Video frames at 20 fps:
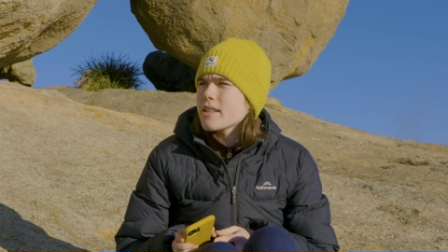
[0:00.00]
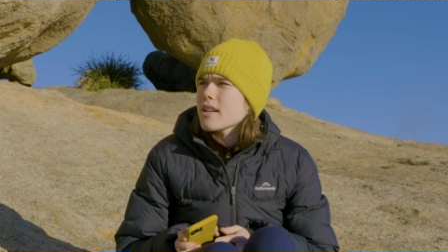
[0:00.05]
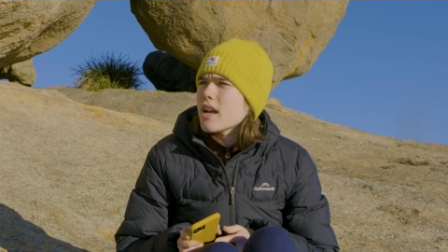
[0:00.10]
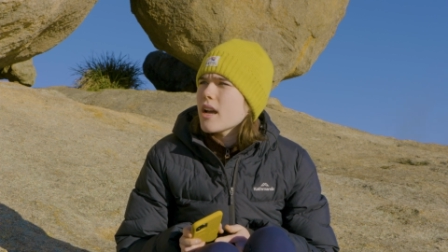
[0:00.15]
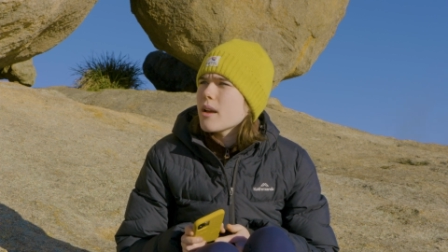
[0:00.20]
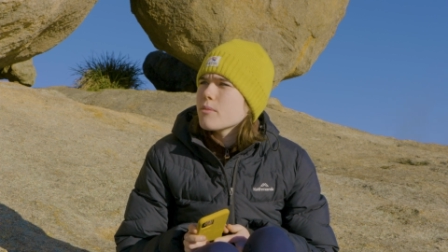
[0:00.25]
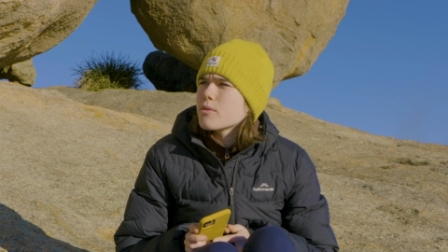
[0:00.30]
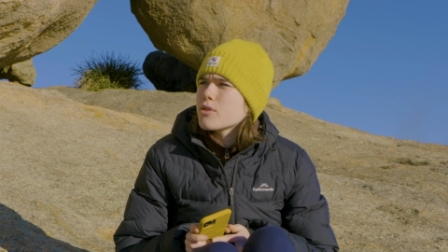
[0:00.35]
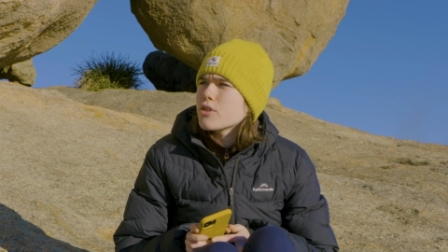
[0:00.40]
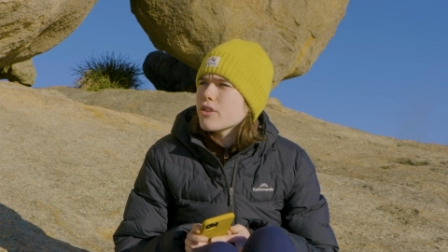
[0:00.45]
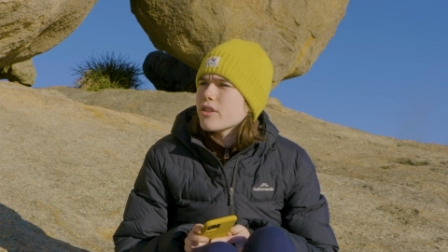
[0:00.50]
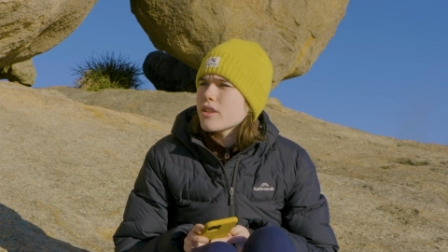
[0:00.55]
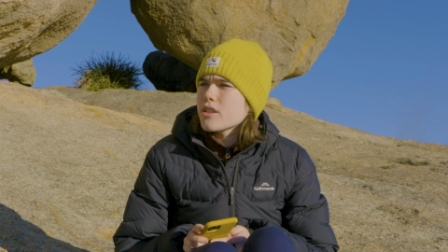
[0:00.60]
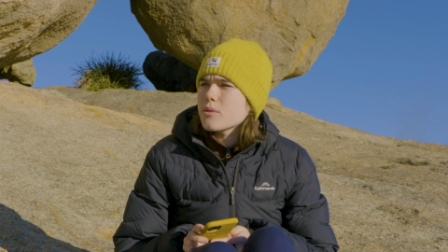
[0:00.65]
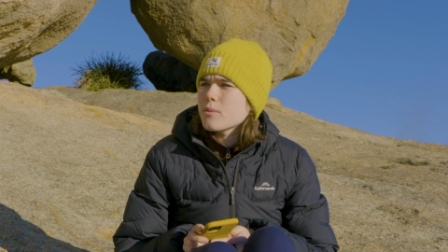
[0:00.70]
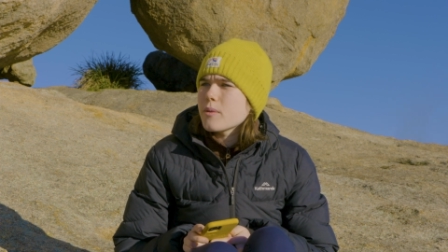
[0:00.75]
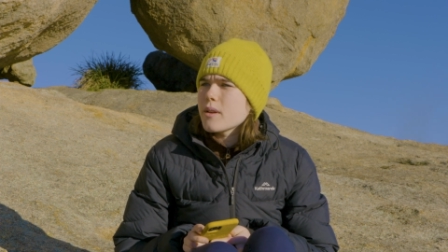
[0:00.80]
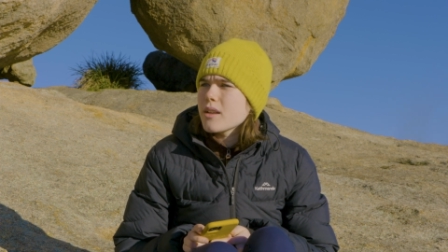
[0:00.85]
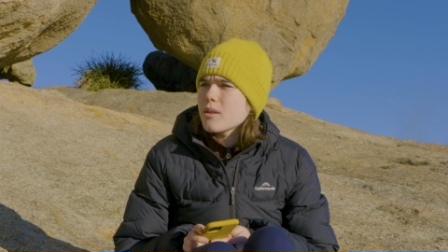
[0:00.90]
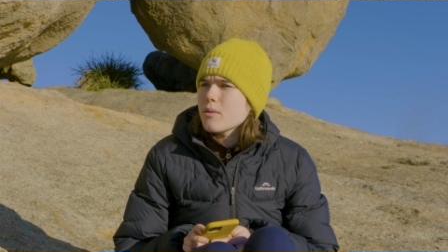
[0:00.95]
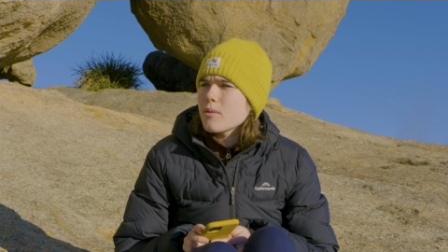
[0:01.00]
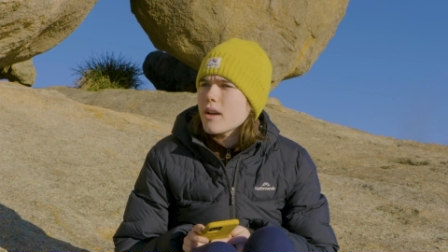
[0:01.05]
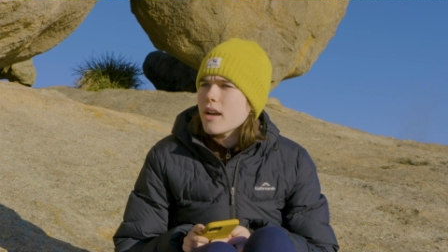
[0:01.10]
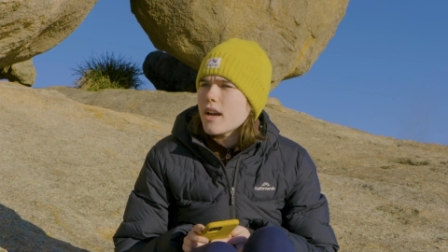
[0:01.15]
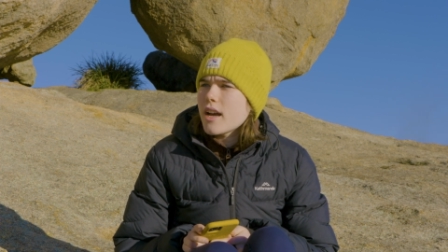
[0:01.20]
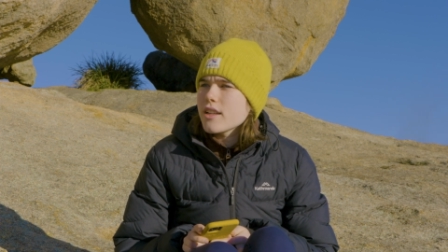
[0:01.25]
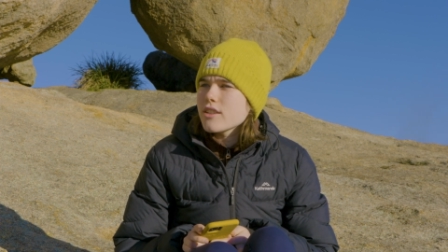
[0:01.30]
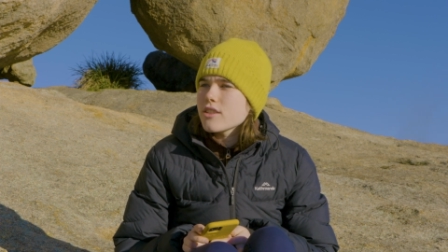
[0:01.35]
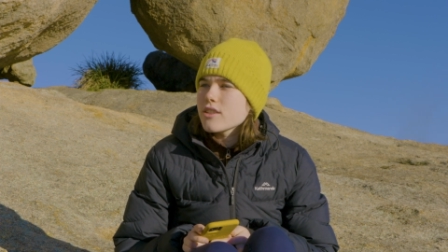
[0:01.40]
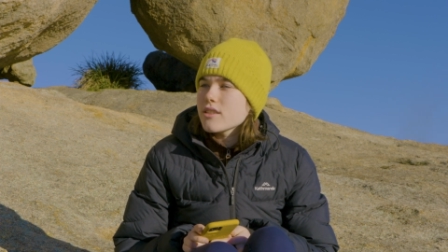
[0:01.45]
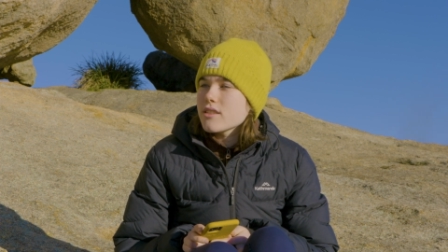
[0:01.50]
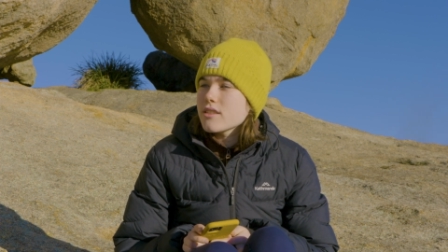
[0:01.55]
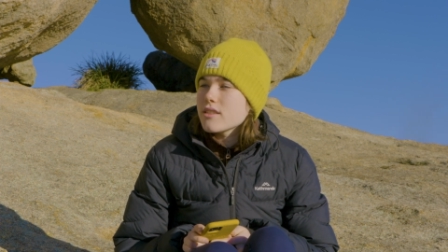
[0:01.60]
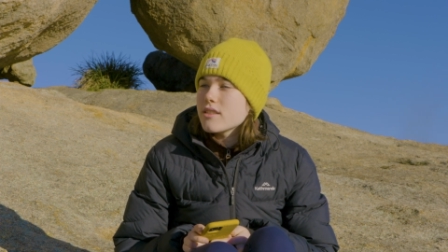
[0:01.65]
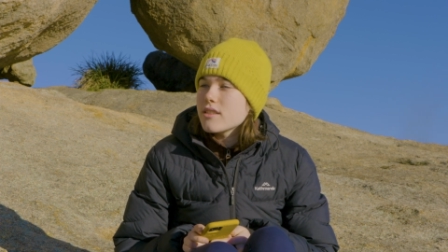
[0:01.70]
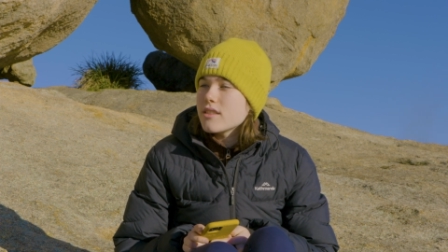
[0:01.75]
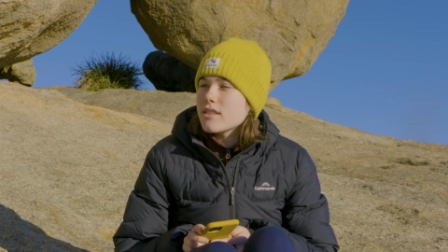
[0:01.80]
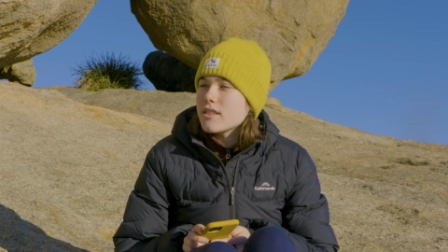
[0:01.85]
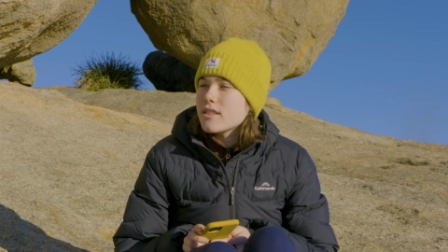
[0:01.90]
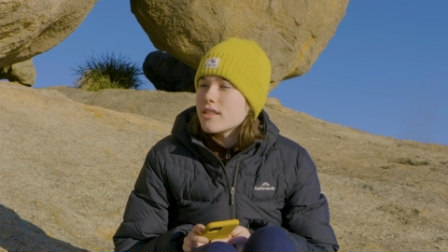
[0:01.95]
times during this week where I just
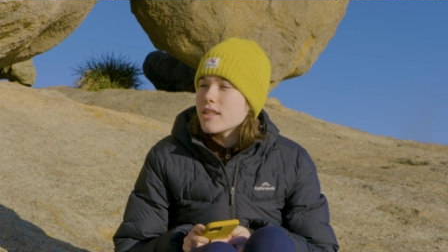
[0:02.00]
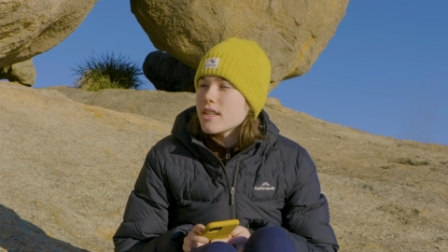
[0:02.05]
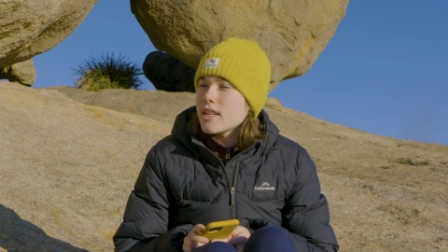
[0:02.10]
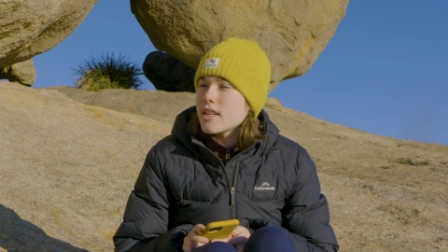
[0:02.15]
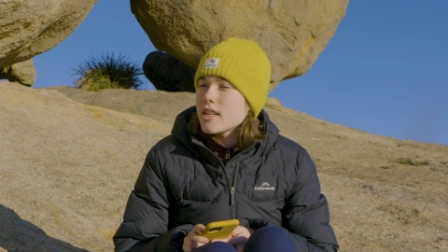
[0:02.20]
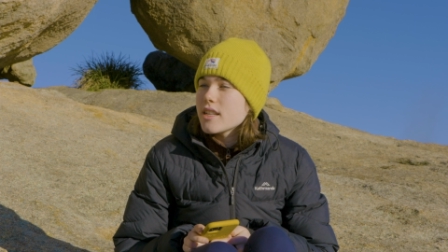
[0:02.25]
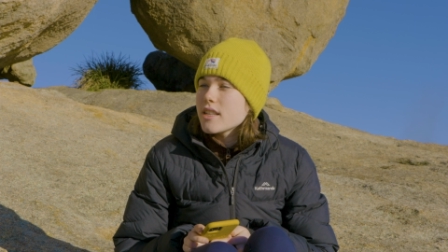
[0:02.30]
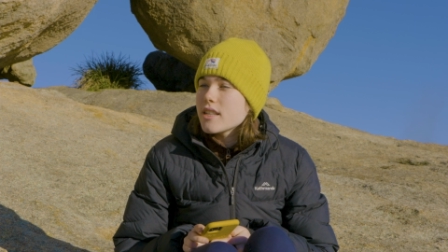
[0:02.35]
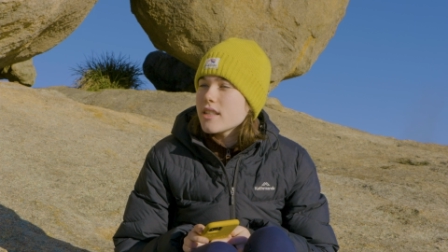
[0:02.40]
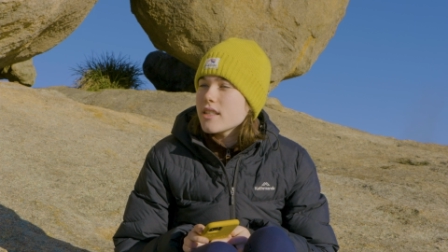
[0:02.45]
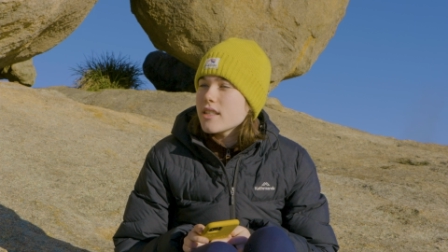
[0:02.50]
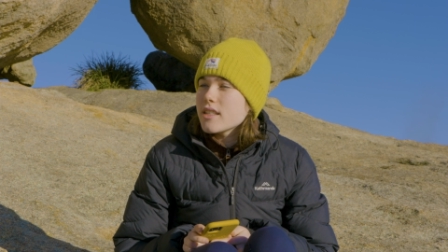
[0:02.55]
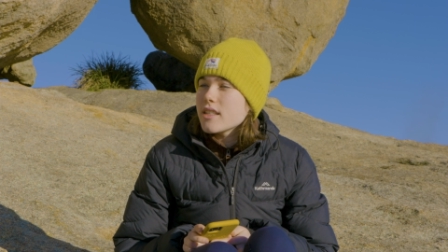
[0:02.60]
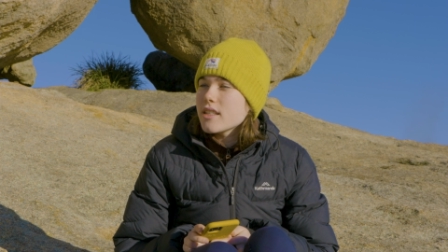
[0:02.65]
didn't